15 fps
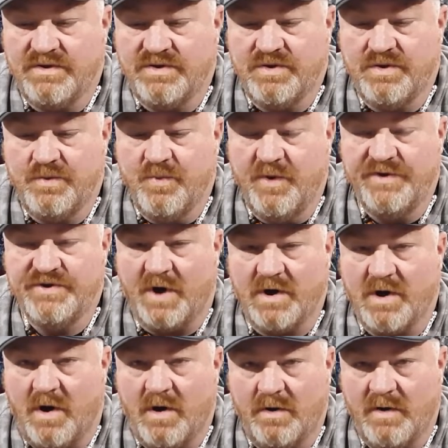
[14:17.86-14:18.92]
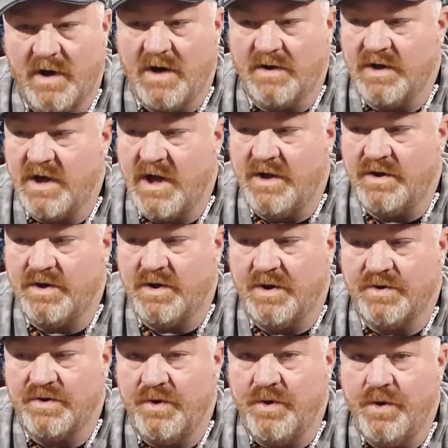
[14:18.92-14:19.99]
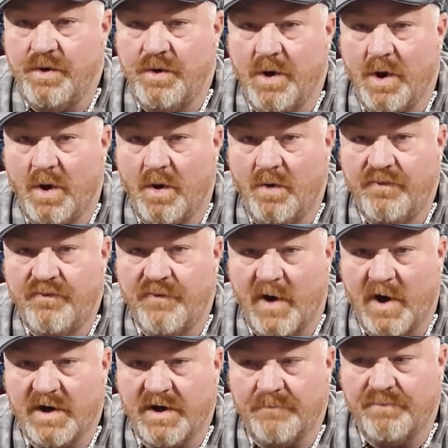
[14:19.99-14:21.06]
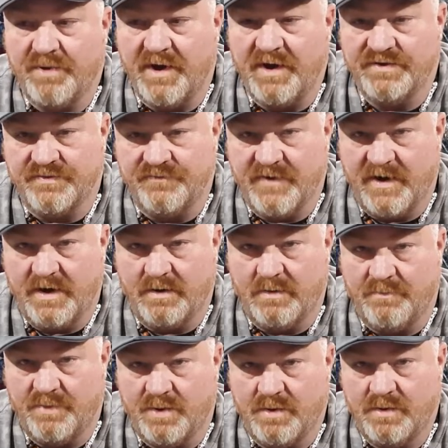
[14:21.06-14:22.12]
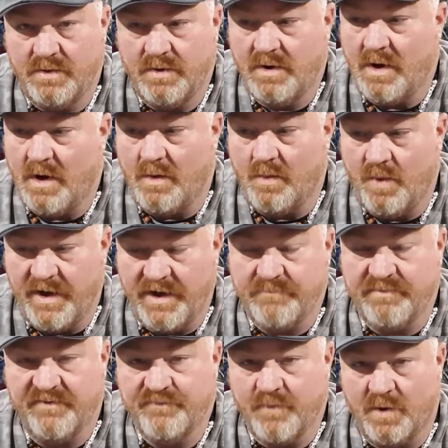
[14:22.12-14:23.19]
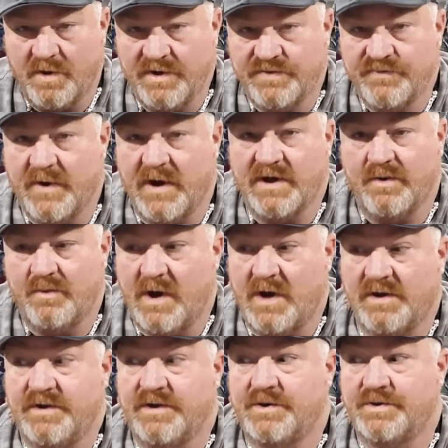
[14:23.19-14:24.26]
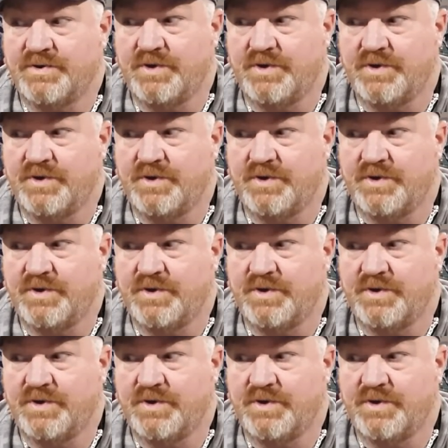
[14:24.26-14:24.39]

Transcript: We start calling around, and there's no fucking place available. A week before this fucking rally, there's